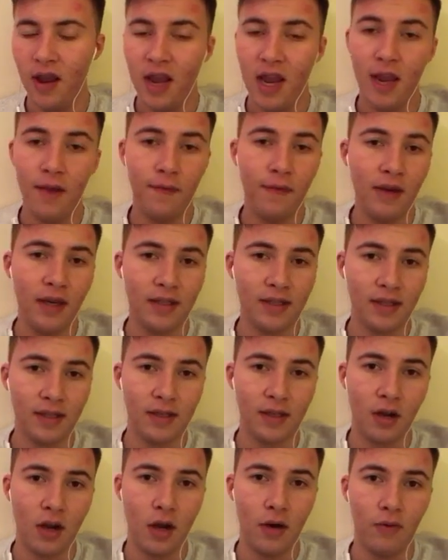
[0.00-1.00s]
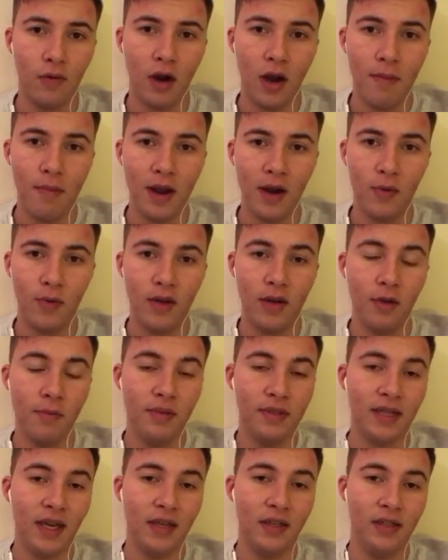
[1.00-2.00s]
If he is to start at right back, we
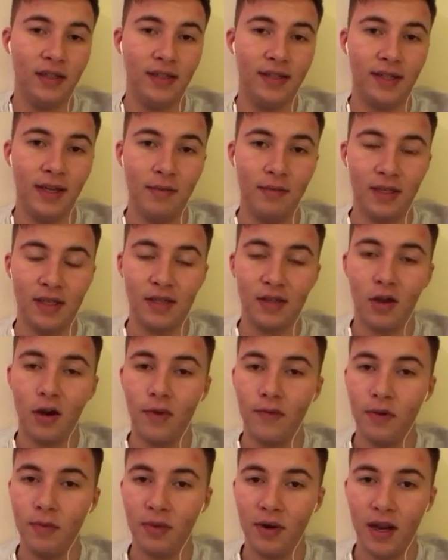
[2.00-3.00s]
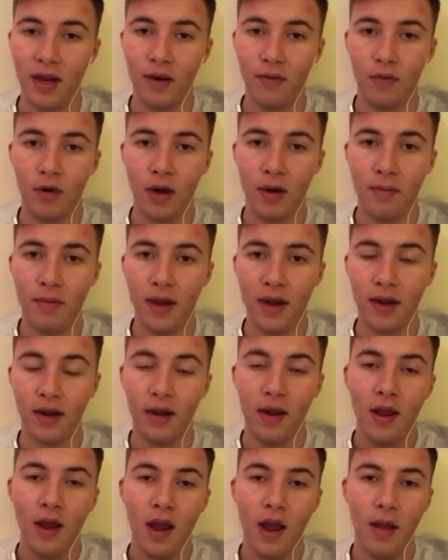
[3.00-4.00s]
could potentially see Mustafi play at right back